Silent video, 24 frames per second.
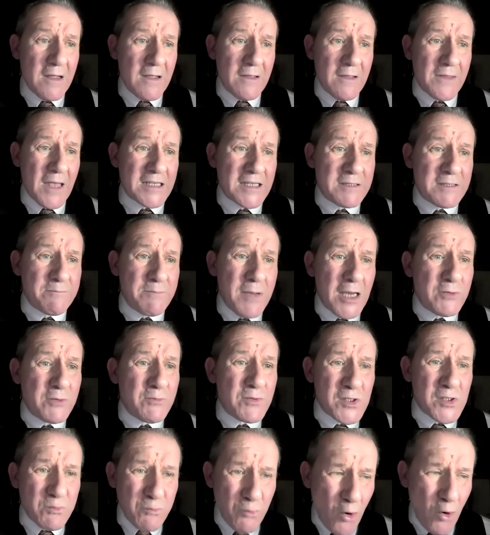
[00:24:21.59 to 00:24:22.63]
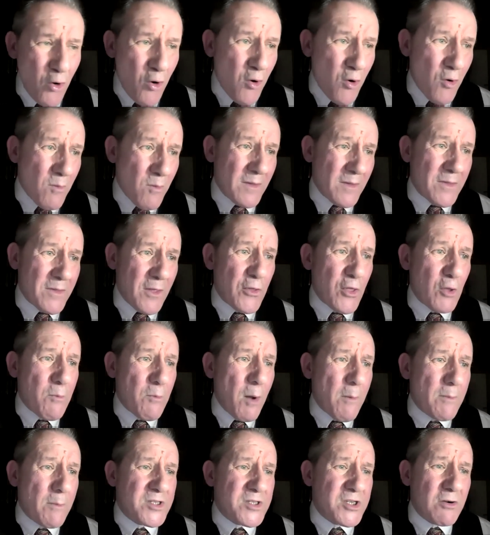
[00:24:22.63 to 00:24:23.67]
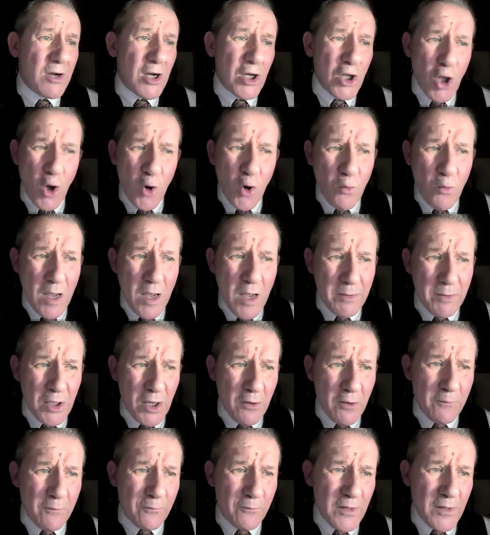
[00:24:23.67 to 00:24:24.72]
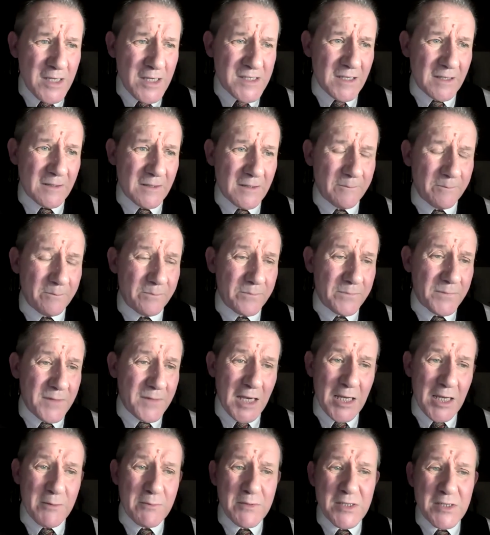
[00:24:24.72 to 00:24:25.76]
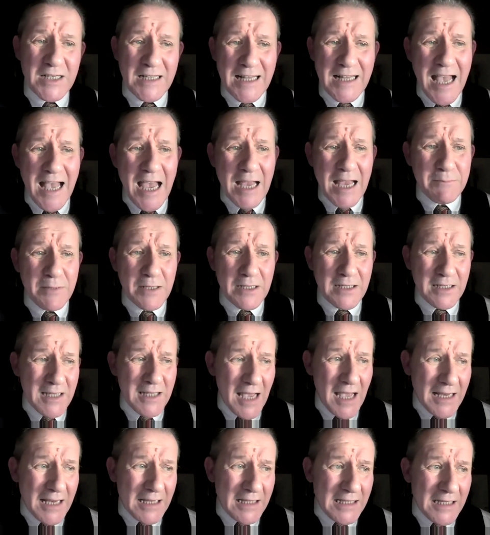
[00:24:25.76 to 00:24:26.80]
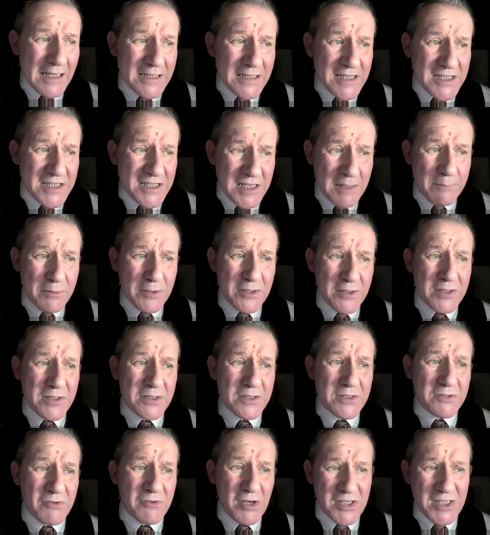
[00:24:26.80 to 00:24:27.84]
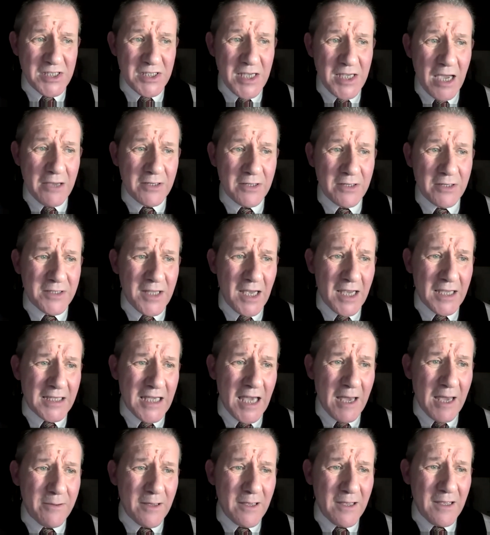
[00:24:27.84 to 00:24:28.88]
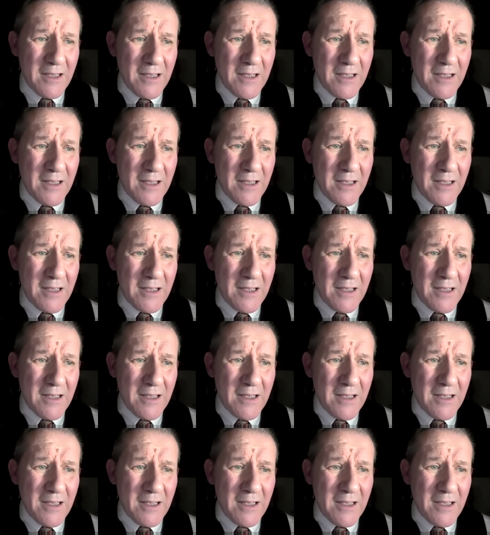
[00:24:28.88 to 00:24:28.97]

that bed was warm and the thermometer a long way below freezing, that he was clad but lightly in his slippers, dressing gown, and nightcap,